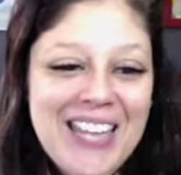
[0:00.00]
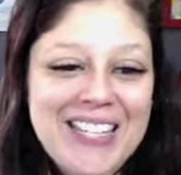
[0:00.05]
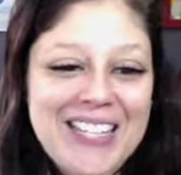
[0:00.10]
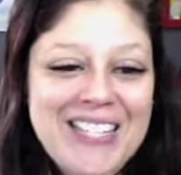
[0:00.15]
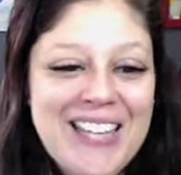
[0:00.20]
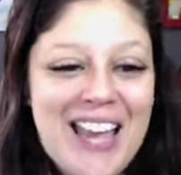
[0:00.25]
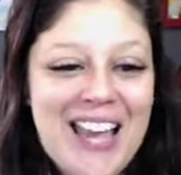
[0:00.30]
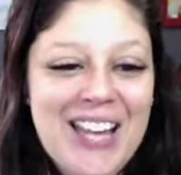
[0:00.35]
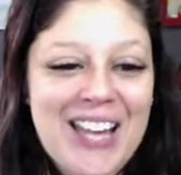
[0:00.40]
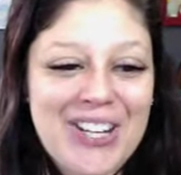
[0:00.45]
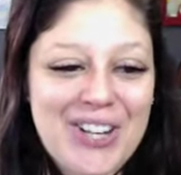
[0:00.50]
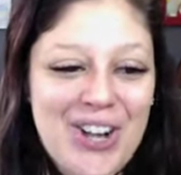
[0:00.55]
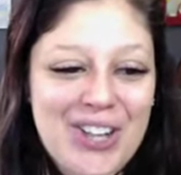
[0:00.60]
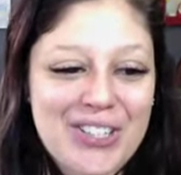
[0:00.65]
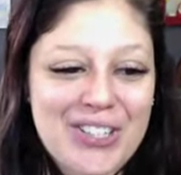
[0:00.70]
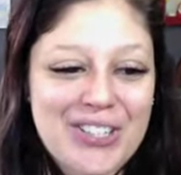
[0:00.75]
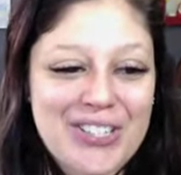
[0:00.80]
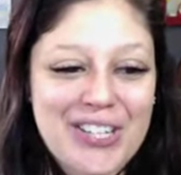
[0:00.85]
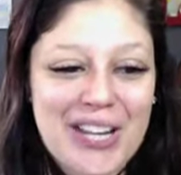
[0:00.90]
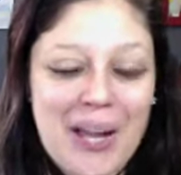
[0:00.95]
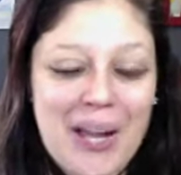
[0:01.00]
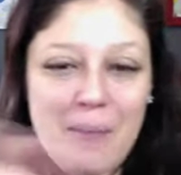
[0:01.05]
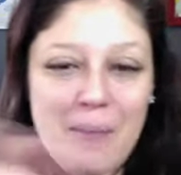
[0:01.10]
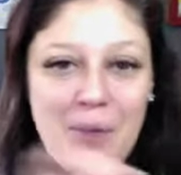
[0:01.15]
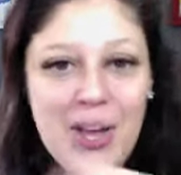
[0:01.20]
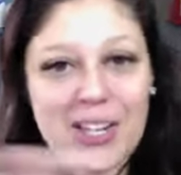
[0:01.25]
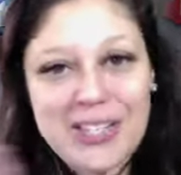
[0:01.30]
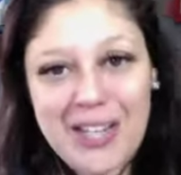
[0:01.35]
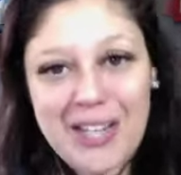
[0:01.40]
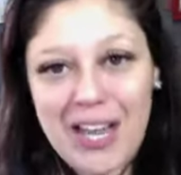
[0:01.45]
diagnostic. I'm
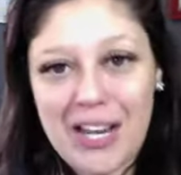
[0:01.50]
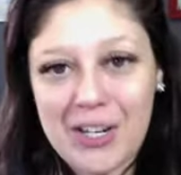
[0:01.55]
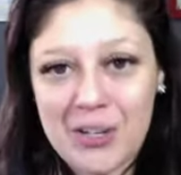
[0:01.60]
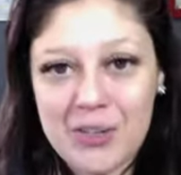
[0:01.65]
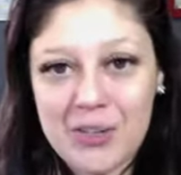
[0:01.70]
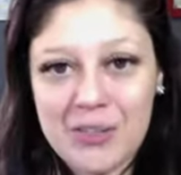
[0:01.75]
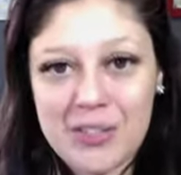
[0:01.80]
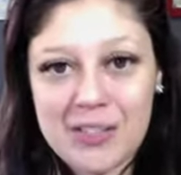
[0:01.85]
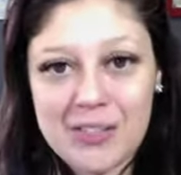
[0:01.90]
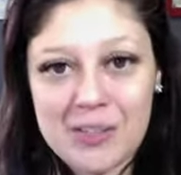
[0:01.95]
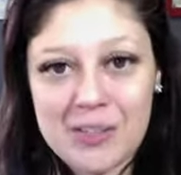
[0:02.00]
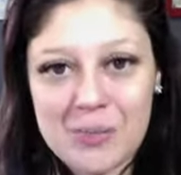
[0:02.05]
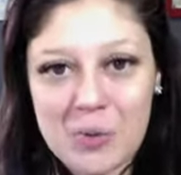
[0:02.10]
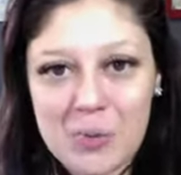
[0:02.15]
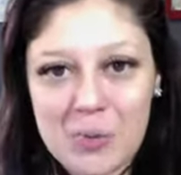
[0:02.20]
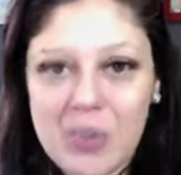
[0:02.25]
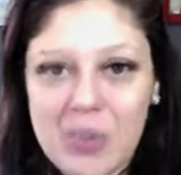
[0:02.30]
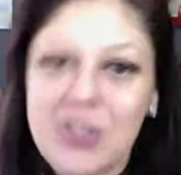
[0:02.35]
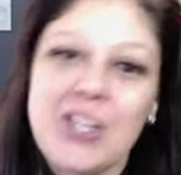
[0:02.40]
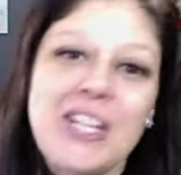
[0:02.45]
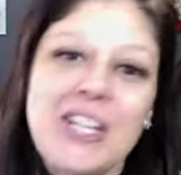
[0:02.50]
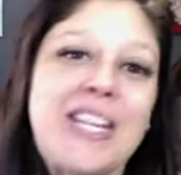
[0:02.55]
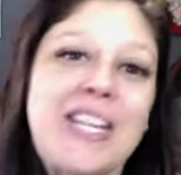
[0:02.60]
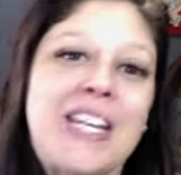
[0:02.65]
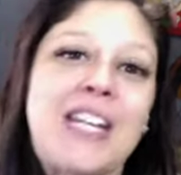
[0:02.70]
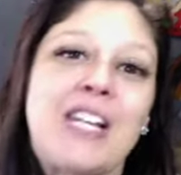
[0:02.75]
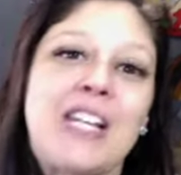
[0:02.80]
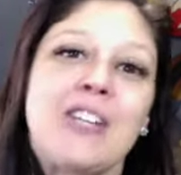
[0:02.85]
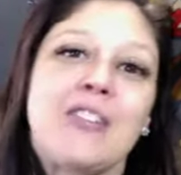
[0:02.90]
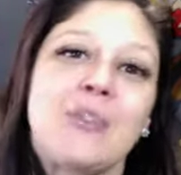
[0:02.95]
not diagnosing someone with an
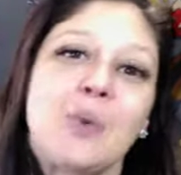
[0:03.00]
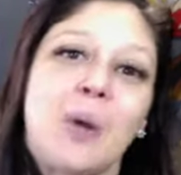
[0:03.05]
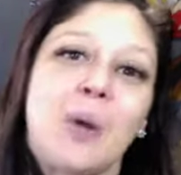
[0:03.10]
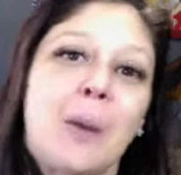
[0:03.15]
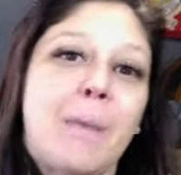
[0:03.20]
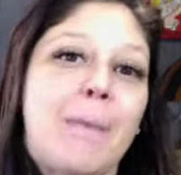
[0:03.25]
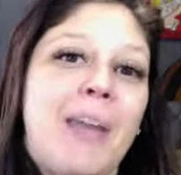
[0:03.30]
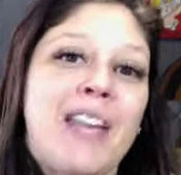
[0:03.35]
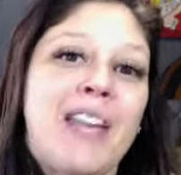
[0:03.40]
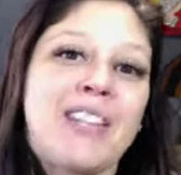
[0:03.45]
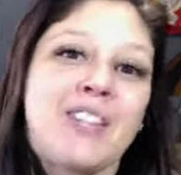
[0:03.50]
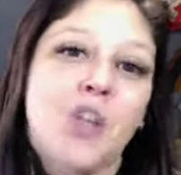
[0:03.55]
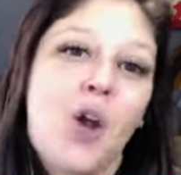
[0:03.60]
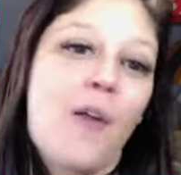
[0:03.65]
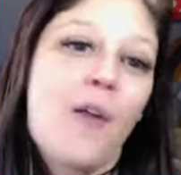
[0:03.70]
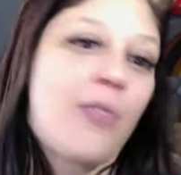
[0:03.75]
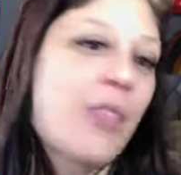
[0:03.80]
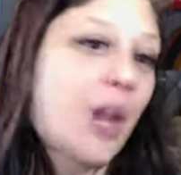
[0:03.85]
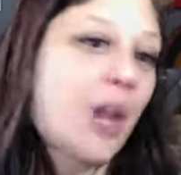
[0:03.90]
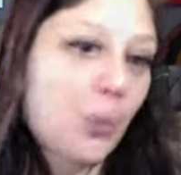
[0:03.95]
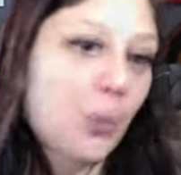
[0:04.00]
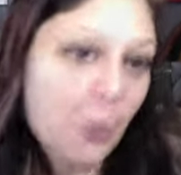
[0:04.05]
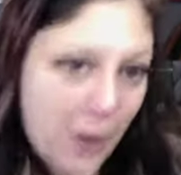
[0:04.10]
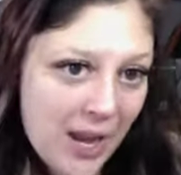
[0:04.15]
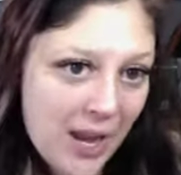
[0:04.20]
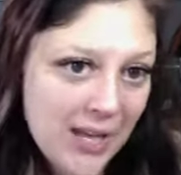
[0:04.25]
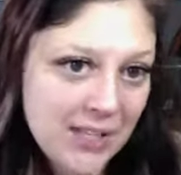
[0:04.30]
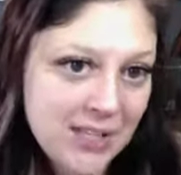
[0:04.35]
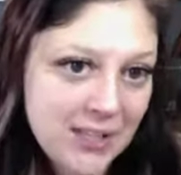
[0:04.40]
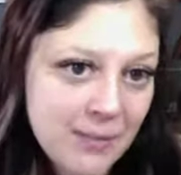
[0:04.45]
eating disorder based on their
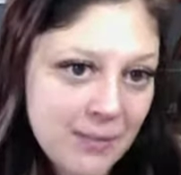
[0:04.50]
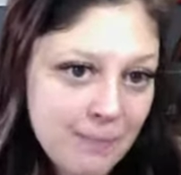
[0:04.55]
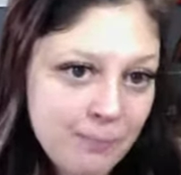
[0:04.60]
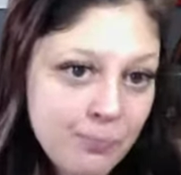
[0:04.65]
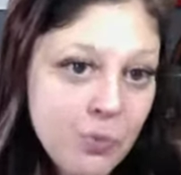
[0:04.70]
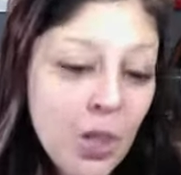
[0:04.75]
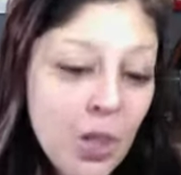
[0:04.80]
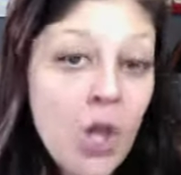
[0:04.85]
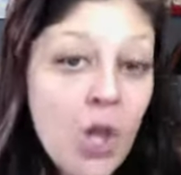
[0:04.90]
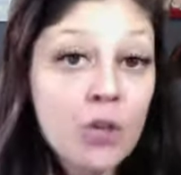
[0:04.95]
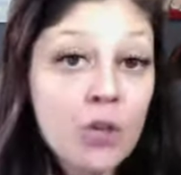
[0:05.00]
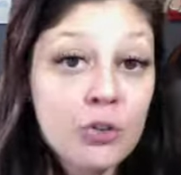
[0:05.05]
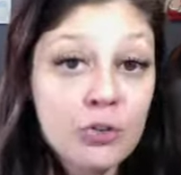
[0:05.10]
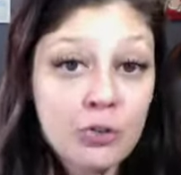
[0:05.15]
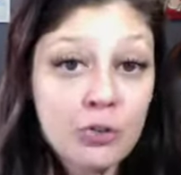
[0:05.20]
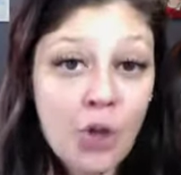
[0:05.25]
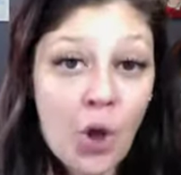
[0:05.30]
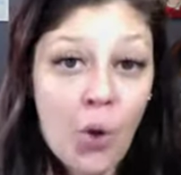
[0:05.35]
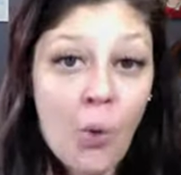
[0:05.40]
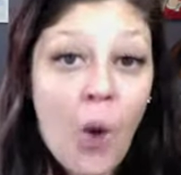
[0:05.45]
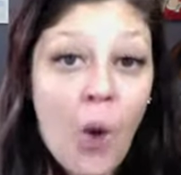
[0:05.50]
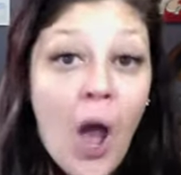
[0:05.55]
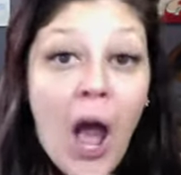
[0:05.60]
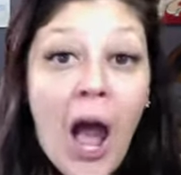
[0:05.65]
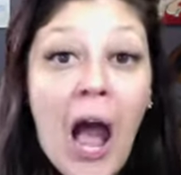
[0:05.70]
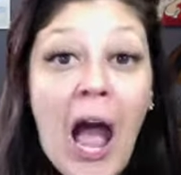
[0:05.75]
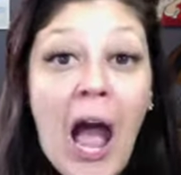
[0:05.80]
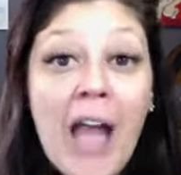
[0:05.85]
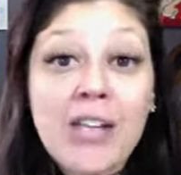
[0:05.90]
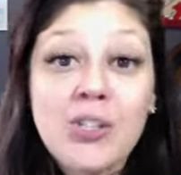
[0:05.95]
weight. So
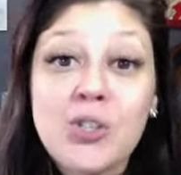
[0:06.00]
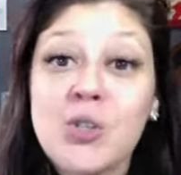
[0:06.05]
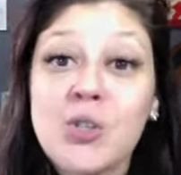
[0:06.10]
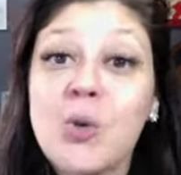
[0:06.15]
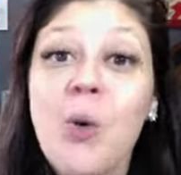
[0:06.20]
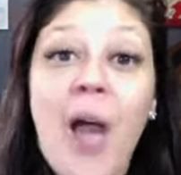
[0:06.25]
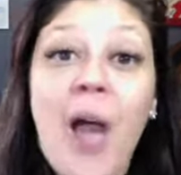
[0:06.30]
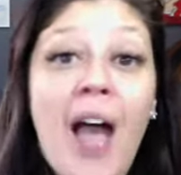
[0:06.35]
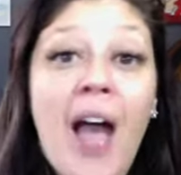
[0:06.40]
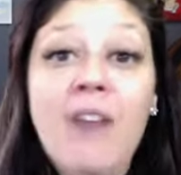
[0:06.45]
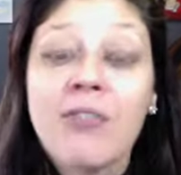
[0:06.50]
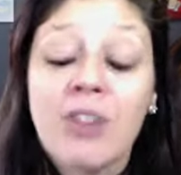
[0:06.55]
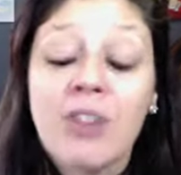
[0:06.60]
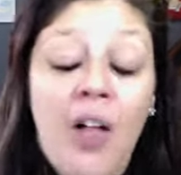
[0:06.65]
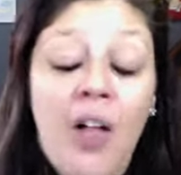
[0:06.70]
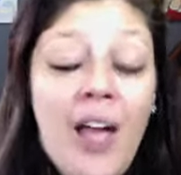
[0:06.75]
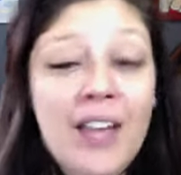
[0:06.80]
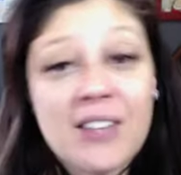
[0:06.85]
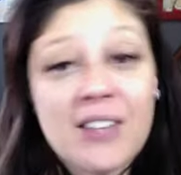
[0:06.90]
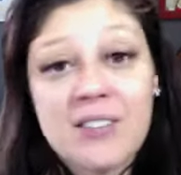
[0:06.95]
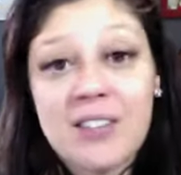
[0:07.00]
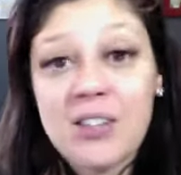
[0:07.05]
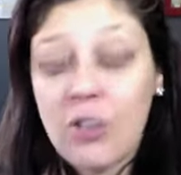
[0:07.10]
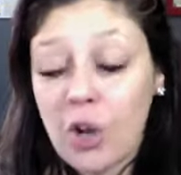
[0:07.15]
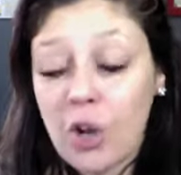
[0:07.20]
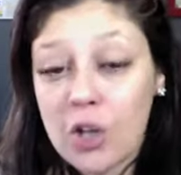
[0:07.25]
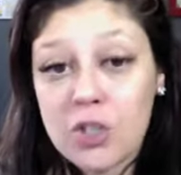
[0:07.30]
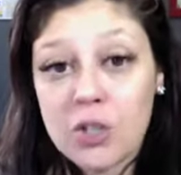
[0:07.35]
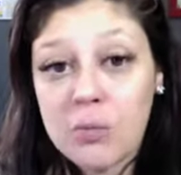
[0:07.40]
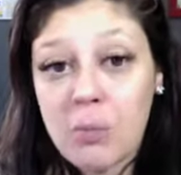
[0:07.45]
I do have clients in
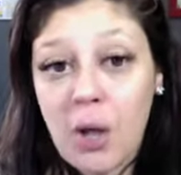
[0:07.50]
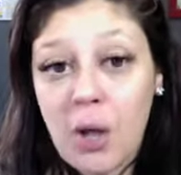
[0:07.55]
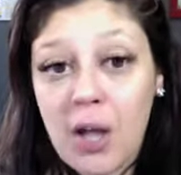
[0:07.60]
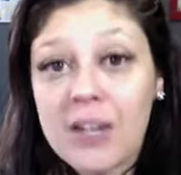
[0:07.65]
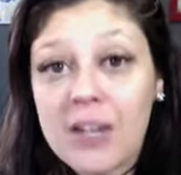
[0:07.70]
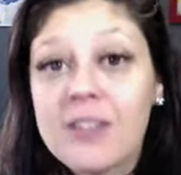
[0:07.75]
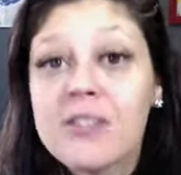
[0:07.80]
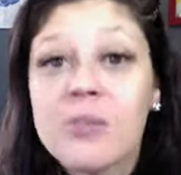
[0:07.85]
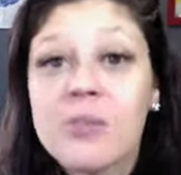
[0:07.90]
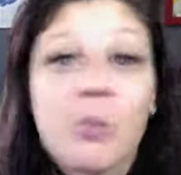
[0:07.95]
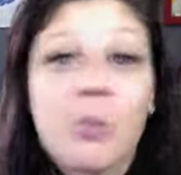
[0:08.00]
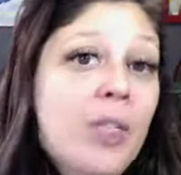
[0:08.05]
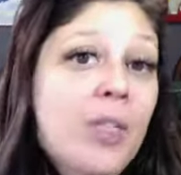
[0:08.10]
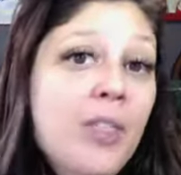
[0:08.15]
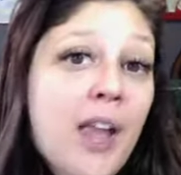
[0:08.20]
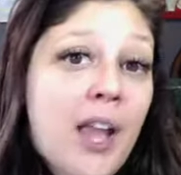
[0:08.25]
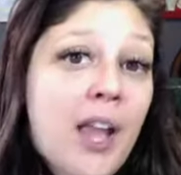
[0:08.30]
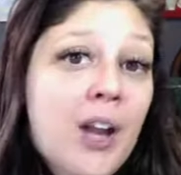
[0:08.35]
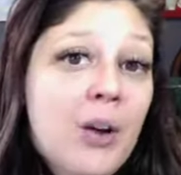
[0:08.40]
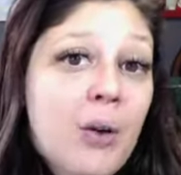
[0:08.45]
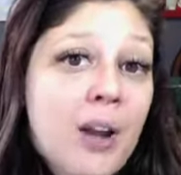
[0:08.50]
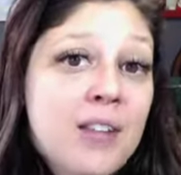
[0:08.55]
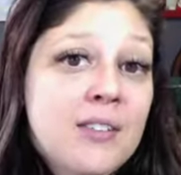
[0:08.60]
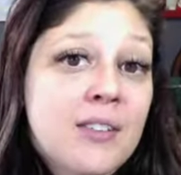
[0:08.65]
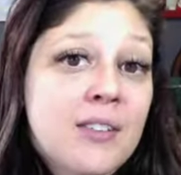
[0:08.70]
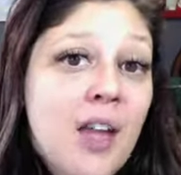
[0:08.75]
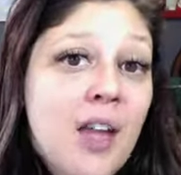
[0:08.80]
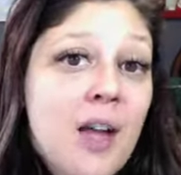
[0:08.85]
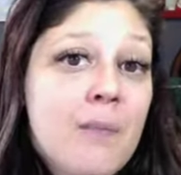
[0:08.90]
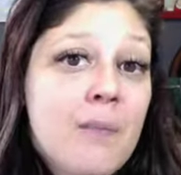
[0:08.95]
larger bodies with
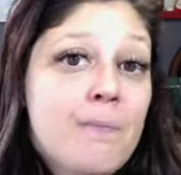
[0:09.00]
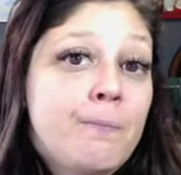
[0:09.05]
anorexia.